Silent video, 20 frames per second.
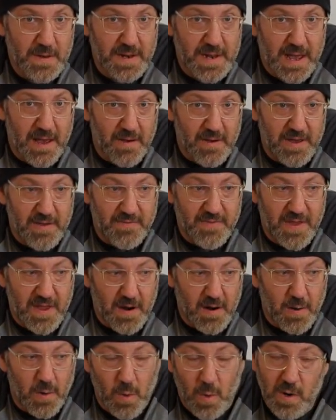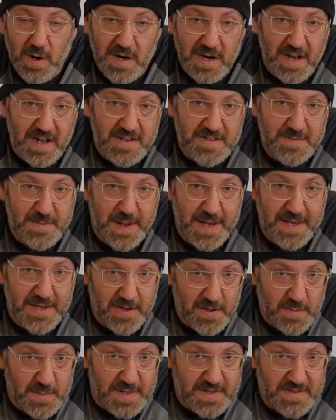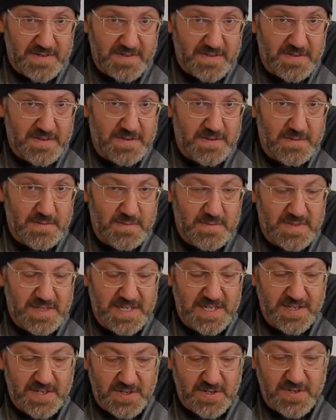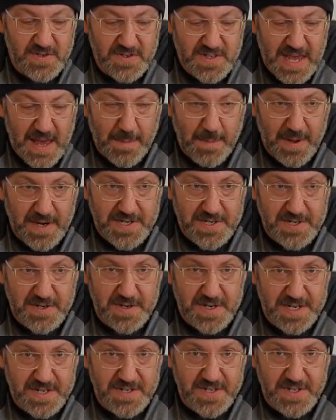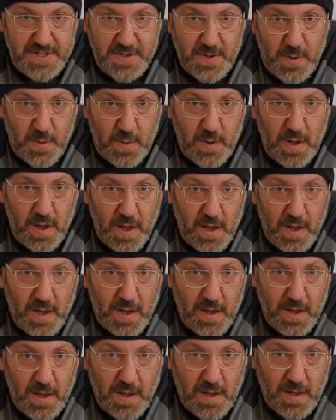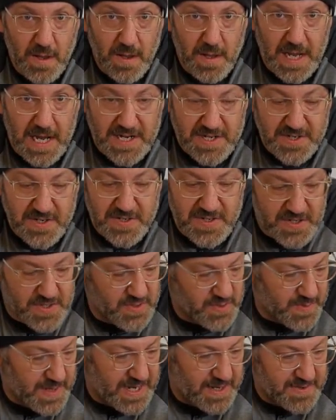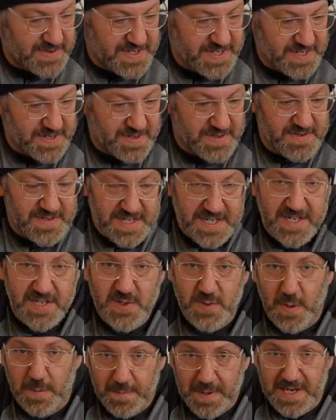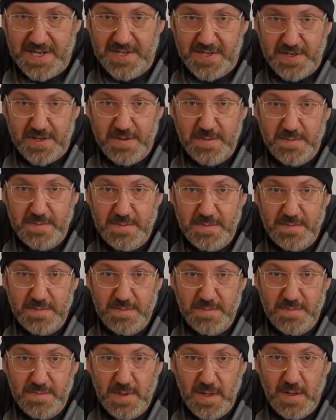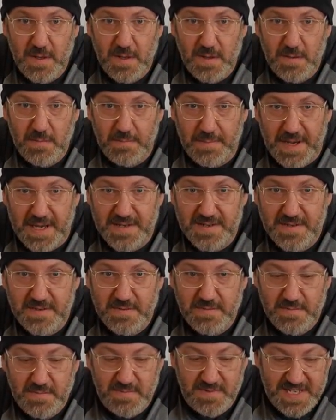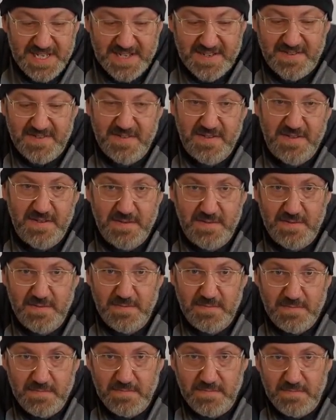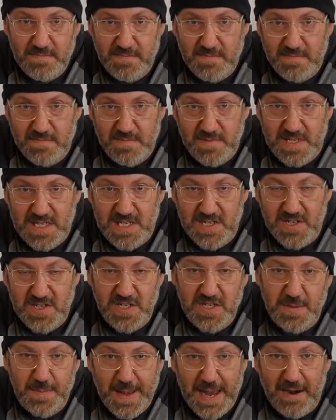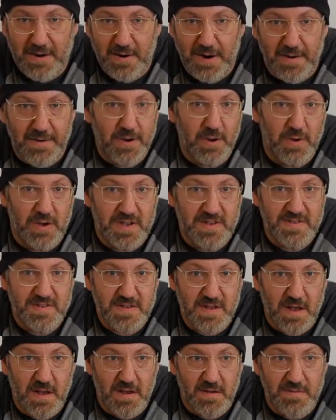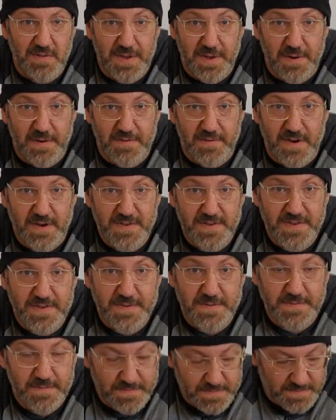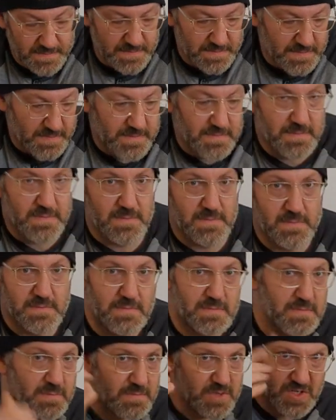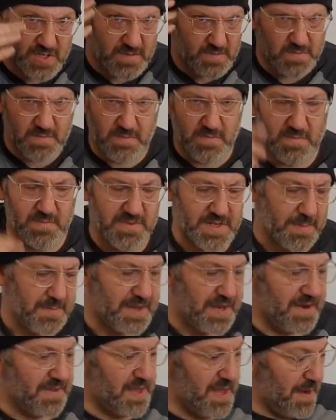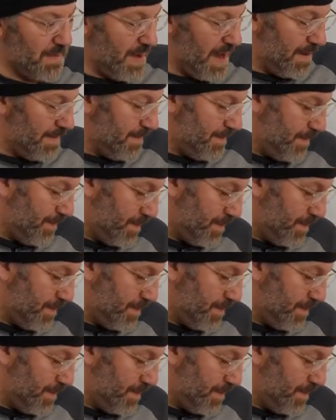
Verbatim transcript: Now, if they are organized by humans, it turns that picture into, it turns those radio signals into a picture. But this is just the background noise of the universe. Just something to think about.